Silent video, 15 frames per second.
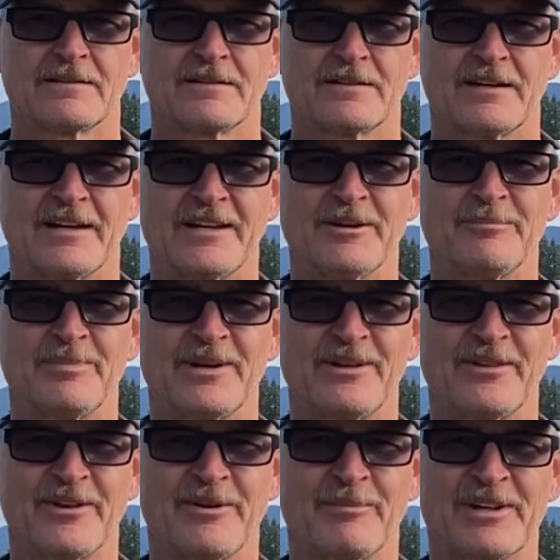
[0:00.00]
Hi, I'm Bill,
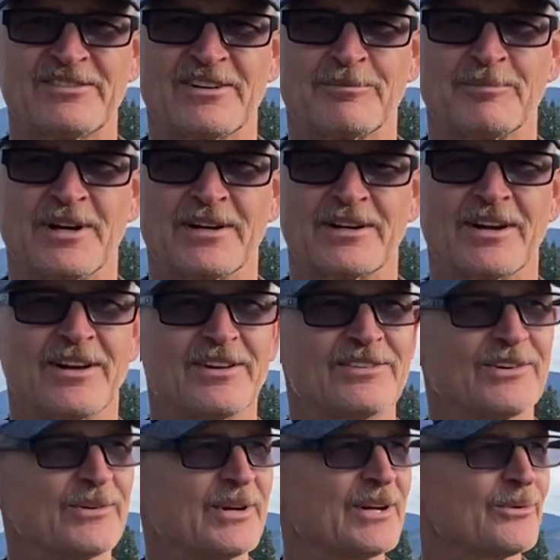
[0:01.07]
the domestic monk.
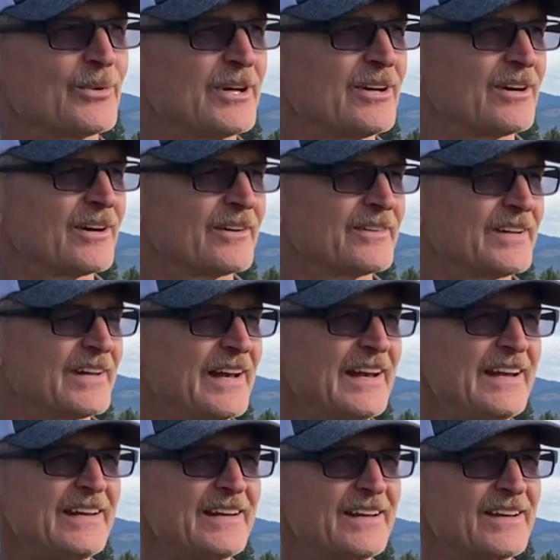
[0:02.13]
So here we are.
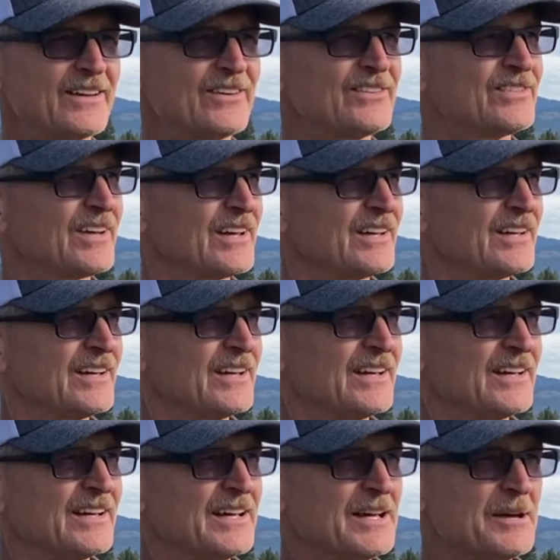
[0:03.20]
Today is
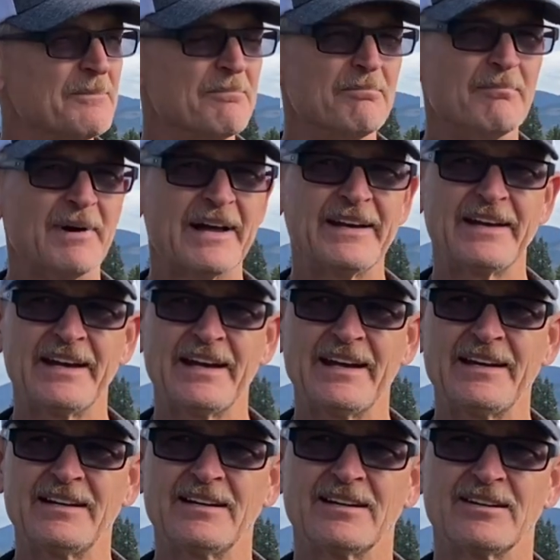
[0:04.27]

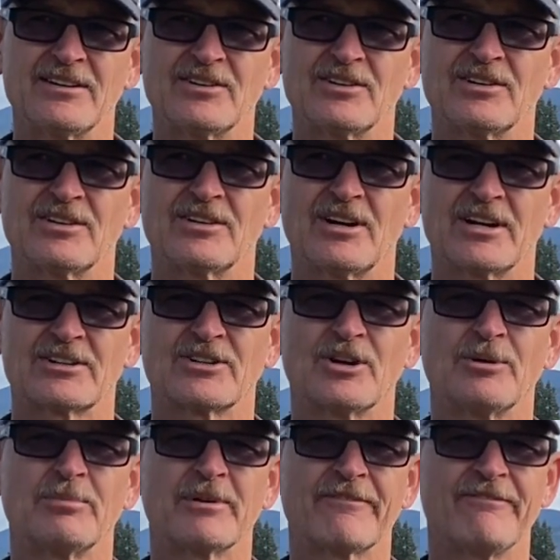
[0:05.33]
Monday,
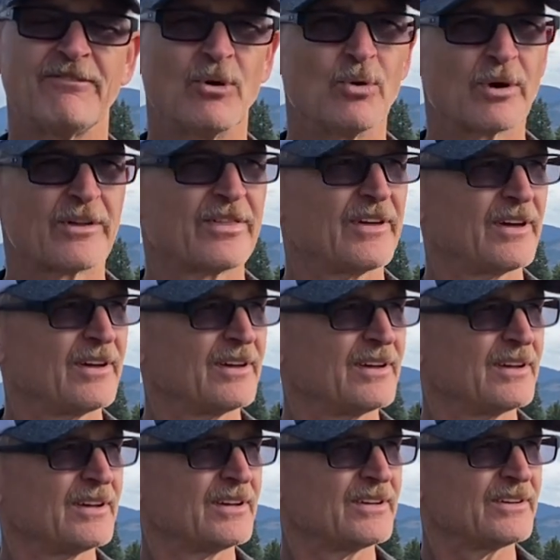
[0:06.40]
October 4th,
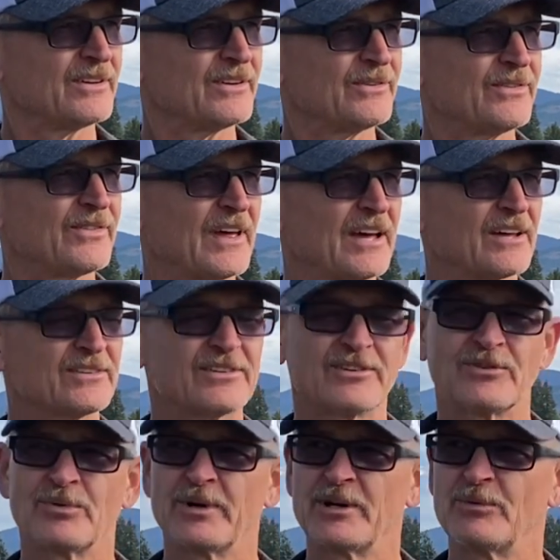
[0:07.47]

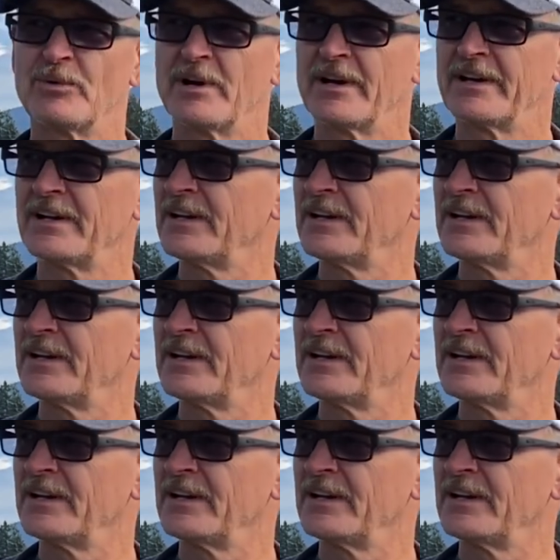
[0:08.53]
2021.